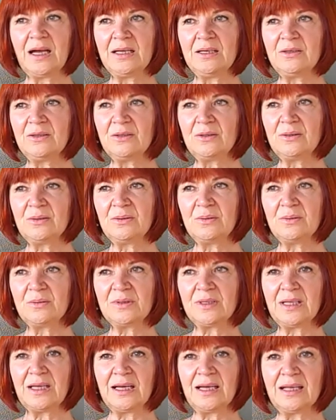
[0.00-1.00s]
I know
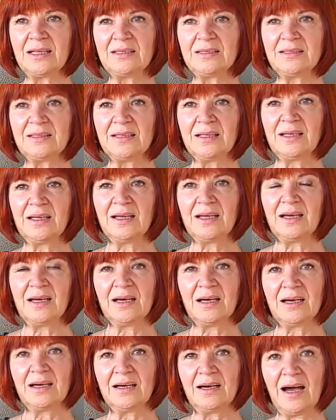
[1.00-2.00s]
that
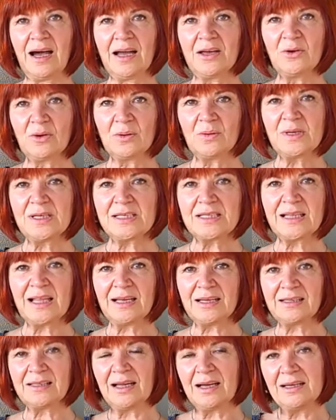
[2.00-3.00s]
I always
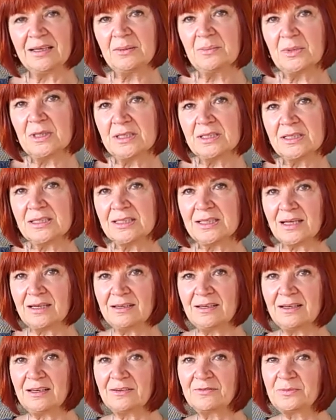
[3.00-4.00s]
like animals.
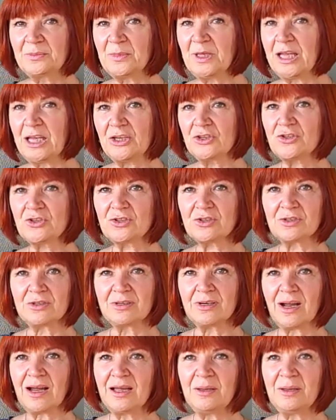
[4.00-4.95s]
I love nature.